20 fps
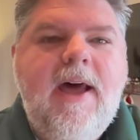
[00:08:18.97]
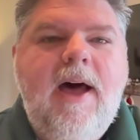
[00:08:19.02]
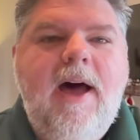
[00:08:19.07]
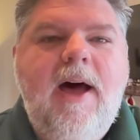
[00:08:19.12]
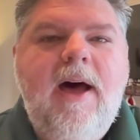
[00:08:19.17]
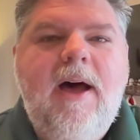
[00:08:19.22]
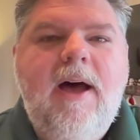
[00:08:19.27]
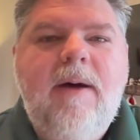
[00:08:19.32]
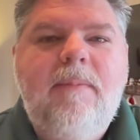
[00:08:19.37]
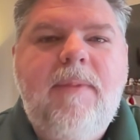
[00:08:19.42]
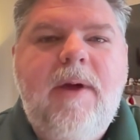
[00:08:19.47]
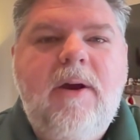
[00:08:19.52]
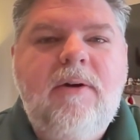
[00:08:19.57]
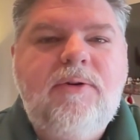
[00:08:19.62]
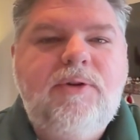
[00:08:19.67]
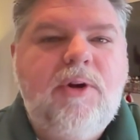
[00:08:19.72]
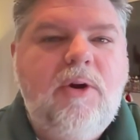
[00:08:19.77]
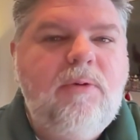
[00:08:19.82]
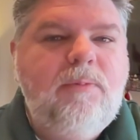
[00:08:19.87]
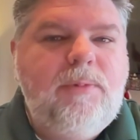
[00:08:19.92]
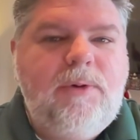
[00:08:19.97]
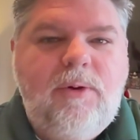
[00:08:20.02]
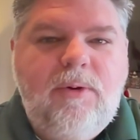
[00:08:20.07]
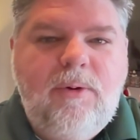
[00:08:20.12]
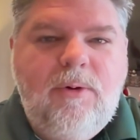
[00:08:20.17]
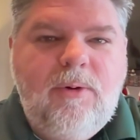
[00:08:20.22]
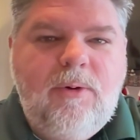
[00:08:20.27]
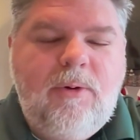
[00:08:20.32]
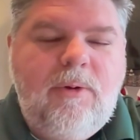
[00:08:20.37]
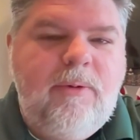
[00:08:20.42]
Our Joe
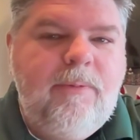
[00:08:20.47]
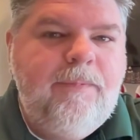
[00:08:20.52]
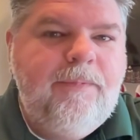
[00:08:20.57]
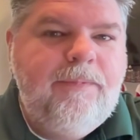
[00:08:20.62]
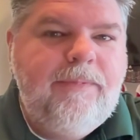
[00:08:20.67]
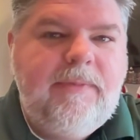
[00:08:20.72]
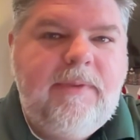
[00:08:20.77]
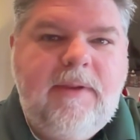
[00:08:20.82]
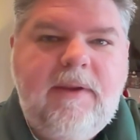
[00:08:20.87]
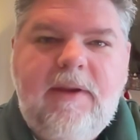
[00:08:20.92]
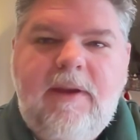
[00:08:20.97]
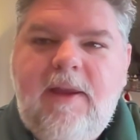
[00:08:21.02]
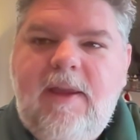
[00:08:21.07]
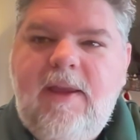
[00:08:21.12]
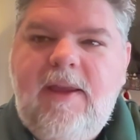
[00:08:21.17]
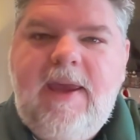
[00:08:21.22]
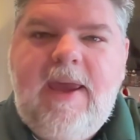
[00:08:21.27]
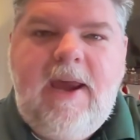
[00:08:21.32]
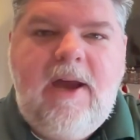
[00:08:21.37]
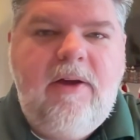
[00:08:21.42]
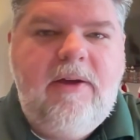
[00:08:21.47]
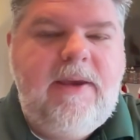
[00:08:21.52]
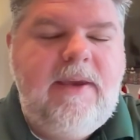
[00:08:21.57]
Bugle, how